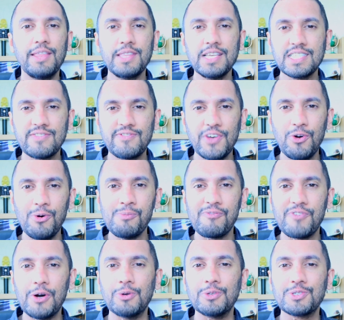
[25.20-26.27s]
And this film
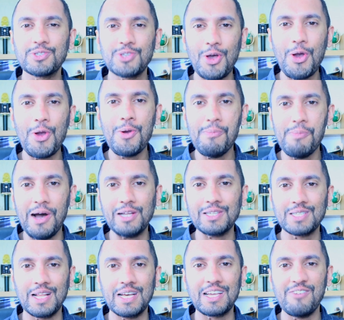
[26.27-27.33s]
felt so
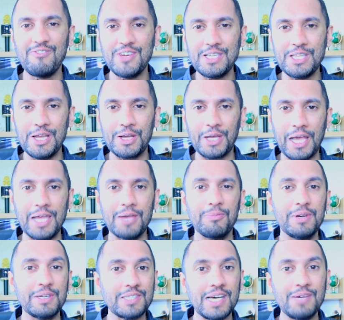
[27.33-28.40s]
much like a video game
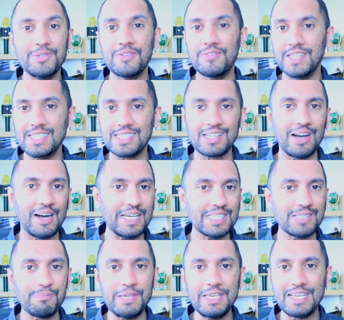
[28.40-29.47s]
in terms of this guy
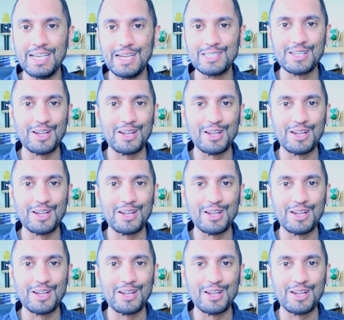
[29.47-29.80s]
speaking